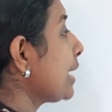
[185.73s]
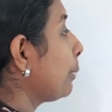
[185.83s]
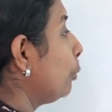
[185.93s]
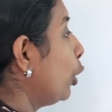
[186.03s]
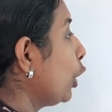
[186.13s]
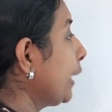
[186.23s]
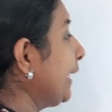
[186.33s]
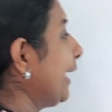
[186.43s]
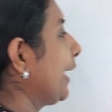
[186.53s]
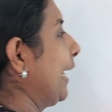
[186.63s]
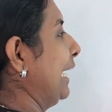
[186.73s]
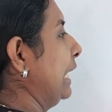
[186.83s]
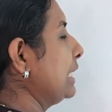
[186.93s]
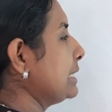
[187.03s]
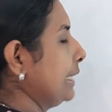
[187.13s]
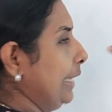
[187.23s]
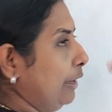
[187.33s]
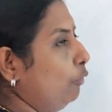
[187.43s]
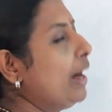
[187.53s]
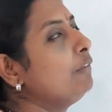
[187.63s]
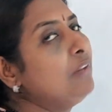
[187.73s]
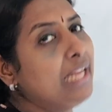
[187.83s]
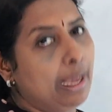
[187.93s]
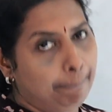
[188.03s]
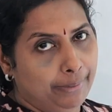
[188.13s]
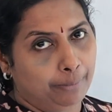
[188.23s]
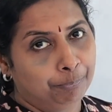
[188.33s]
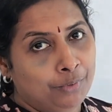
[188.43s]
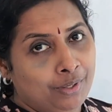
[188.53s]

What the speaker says: are more here and less here, what will happen?